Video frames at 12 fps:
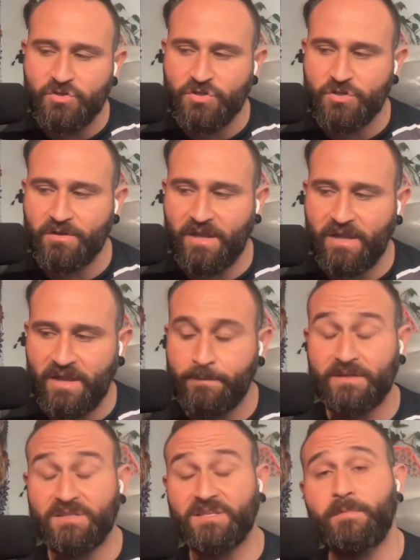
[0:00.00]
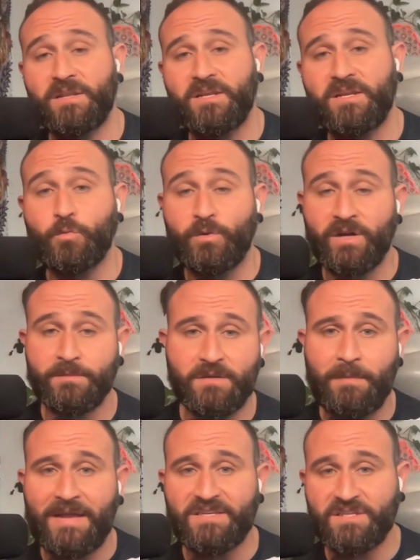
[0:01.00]
culture that keeps us limited when it
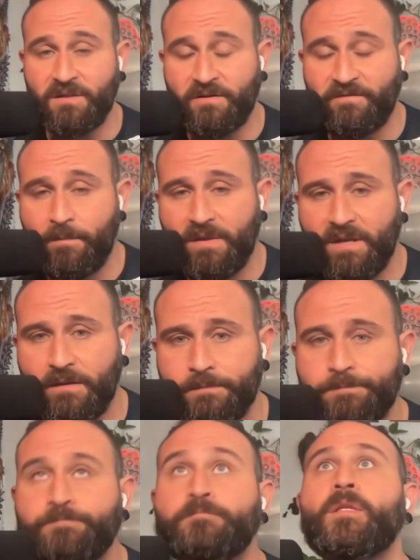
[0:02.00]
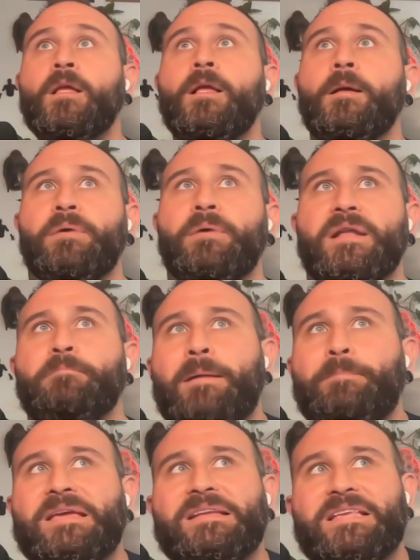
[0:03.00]
comes to masculine and feminine but it
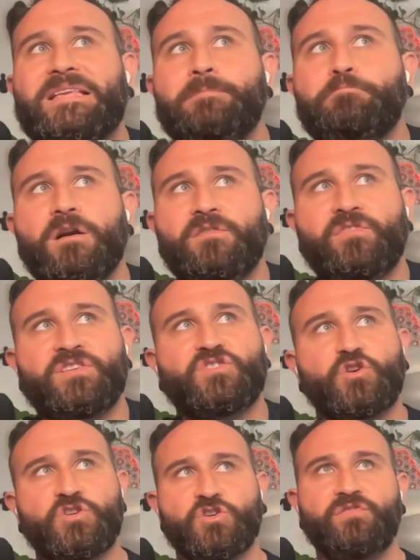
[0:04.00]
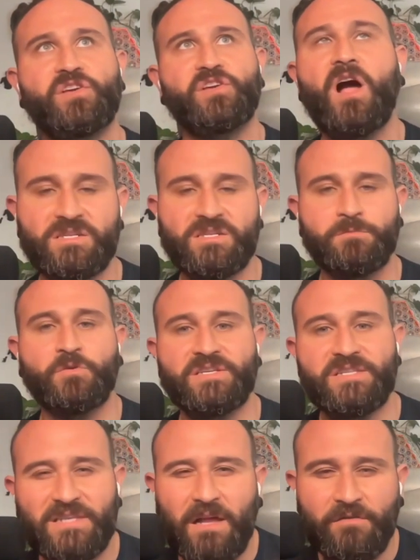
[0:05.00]
might be a deep part of the structure of the
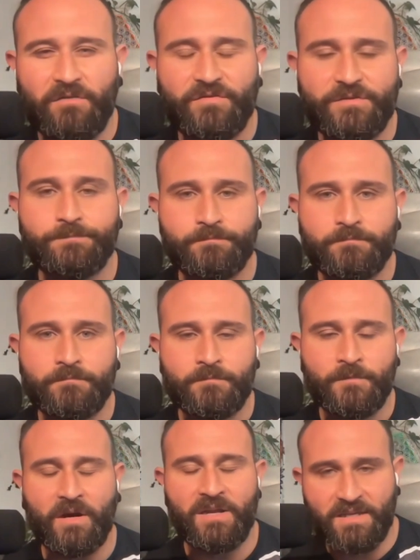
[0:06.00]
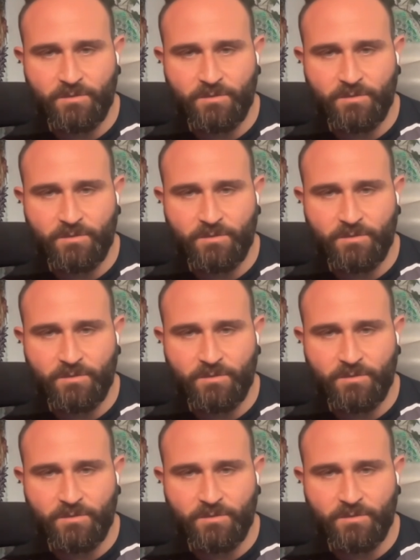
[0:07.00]
cosmos itself, right?